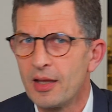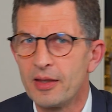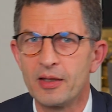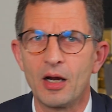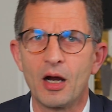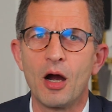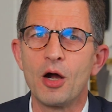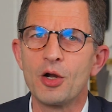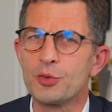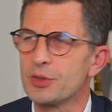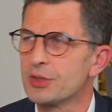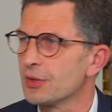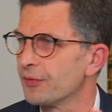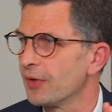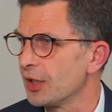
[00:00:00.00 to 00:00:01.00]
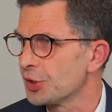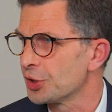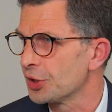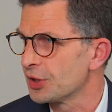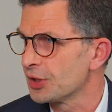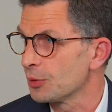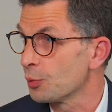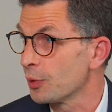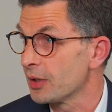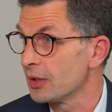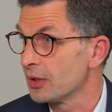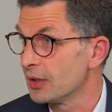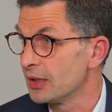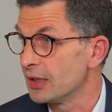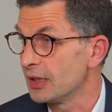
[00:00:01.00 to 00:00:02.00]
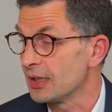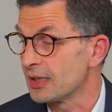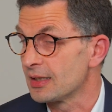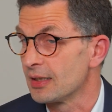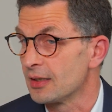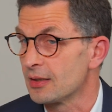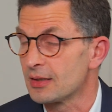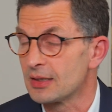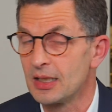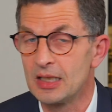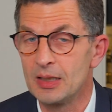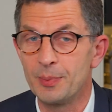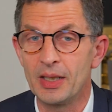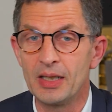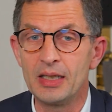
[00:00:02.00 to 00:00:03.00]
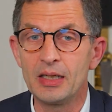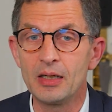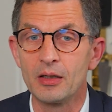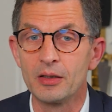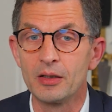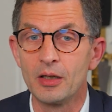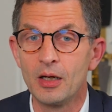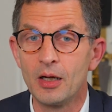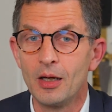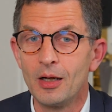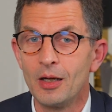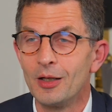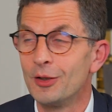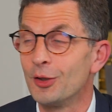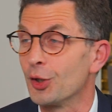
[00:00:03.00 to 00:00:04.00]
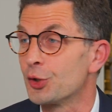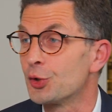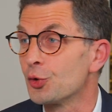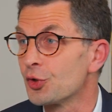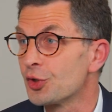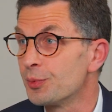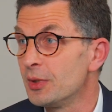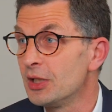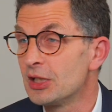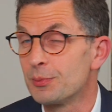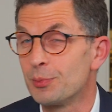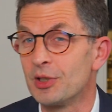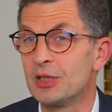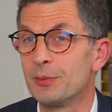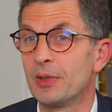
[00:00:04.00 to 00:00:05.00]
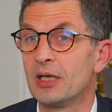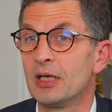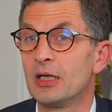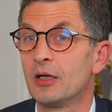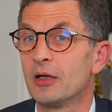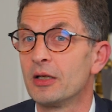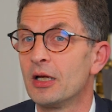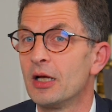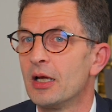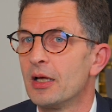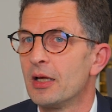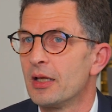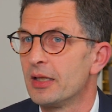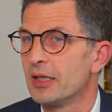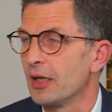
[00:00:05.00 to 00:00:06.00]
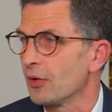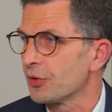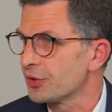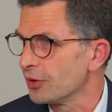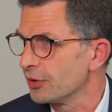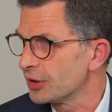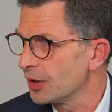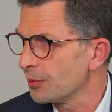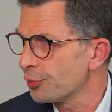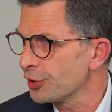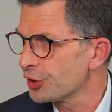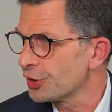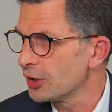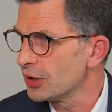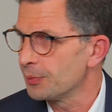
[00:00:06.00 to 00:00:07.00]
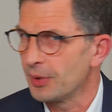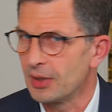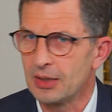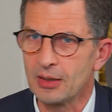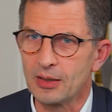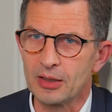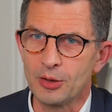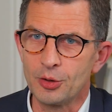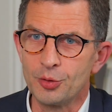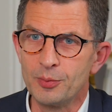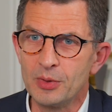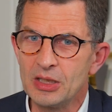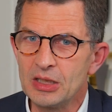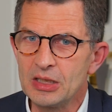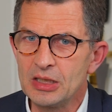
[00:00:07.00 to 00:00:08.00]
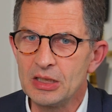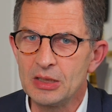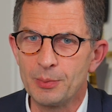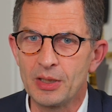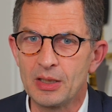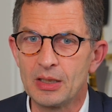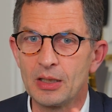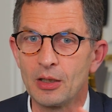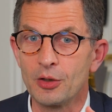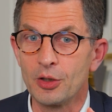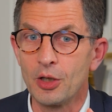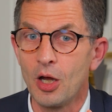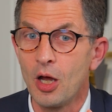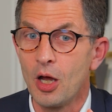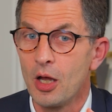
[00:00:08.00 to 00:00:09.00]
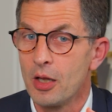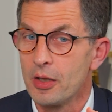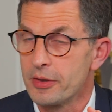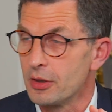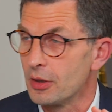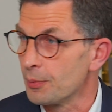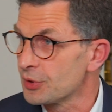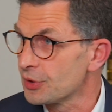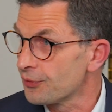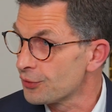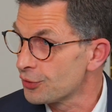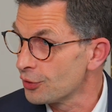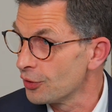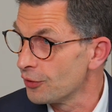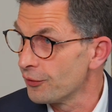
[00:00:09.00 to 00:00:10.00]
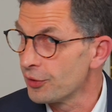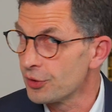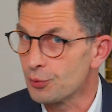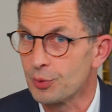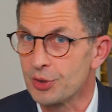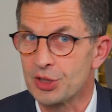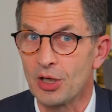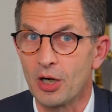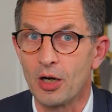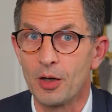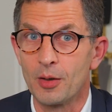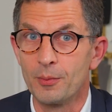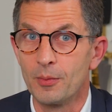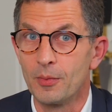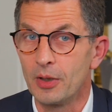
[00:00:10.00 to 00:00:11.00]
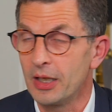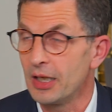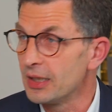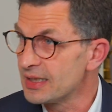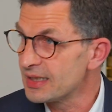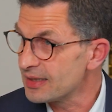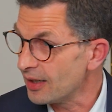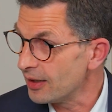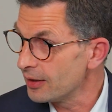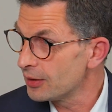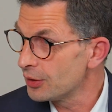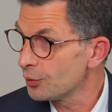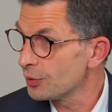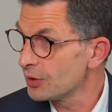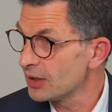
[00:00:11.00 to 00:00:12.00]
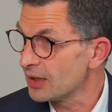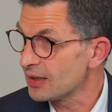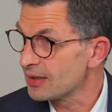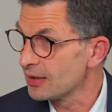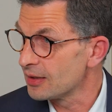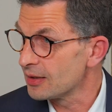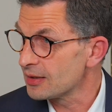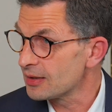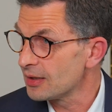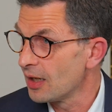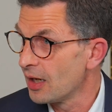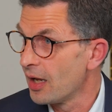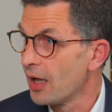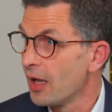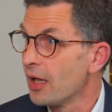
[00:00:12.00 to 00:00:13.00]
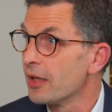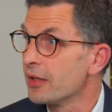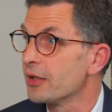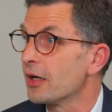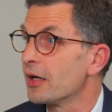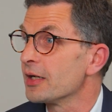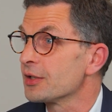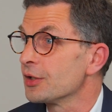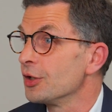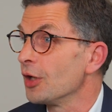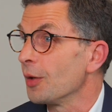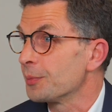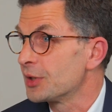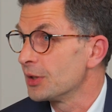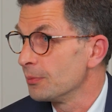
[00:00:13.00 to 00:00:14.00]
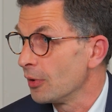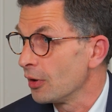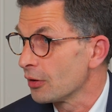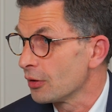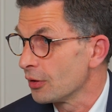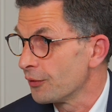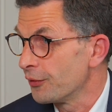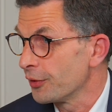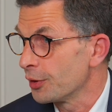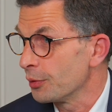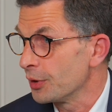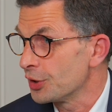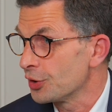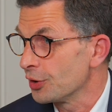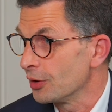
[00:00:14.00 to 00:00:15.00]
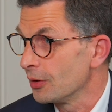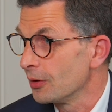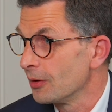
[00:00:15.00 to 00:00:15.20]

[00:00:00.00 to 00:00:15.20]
There are hundreds of engines within the data centers. And depending on not your speeds, but depending on the outside temperature, depending on the humidity, depending on the numbers of servers which are inside your data centers, there is an optimal configuration.